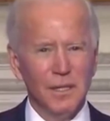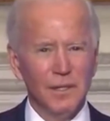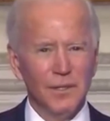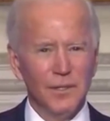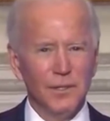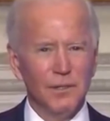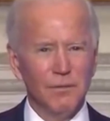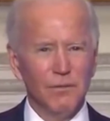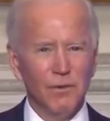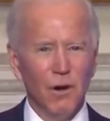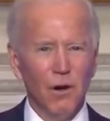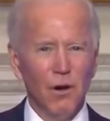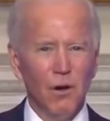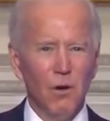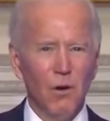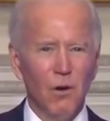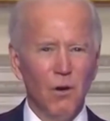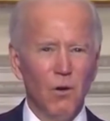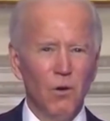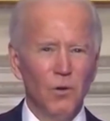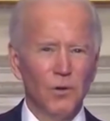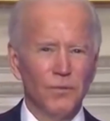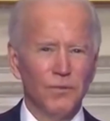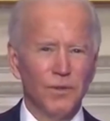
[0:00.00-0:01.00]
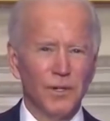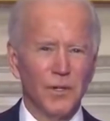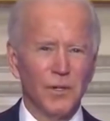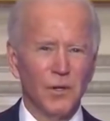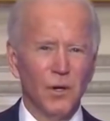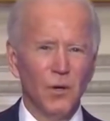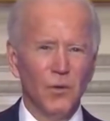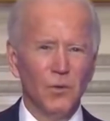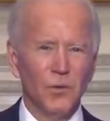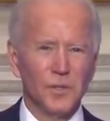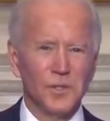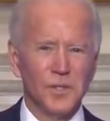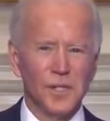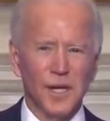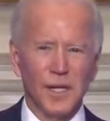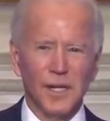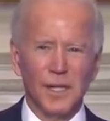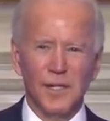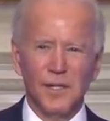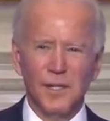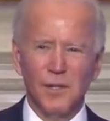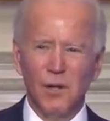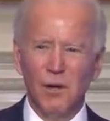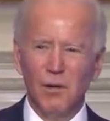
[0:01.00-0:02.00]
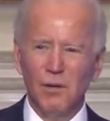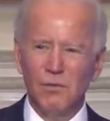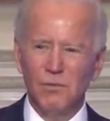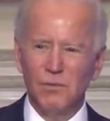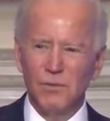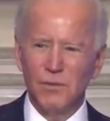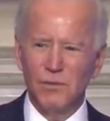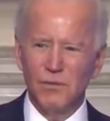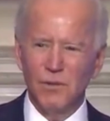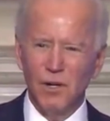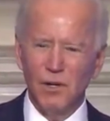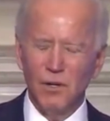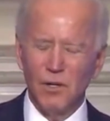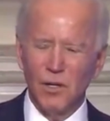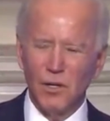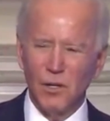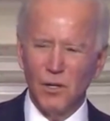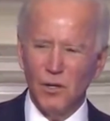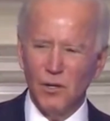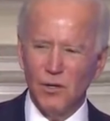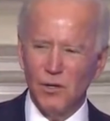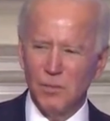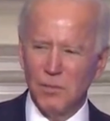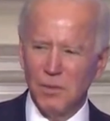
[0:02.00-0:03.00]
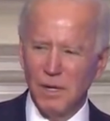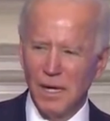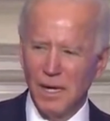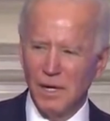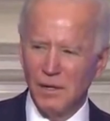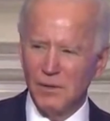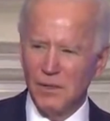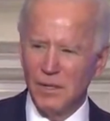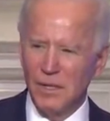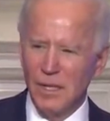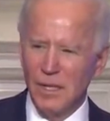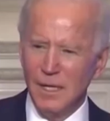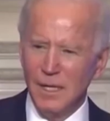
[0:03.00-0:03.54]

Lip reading: You've all if you can hold a second, you've all heard about